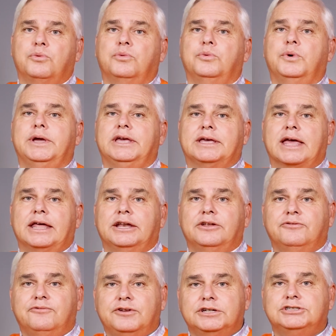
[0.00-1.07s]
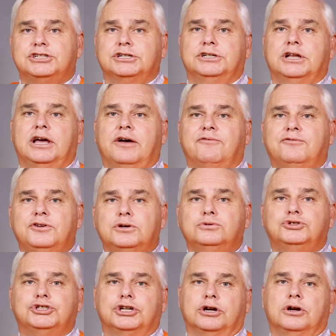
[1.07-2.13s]
we can envision a
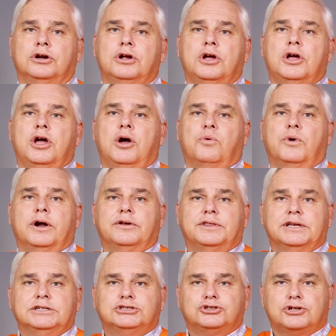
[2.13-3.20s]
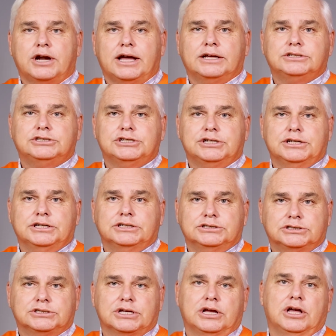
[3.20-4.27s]
future where these
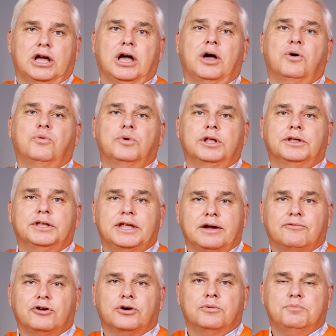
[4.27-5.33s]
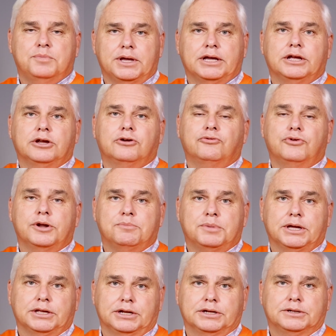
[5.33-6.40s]
tragedies will never be
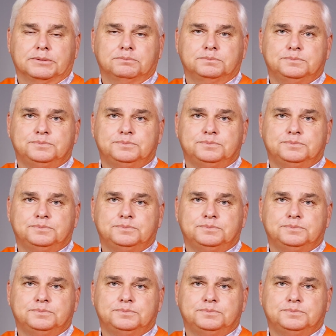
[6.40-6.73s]
repeated.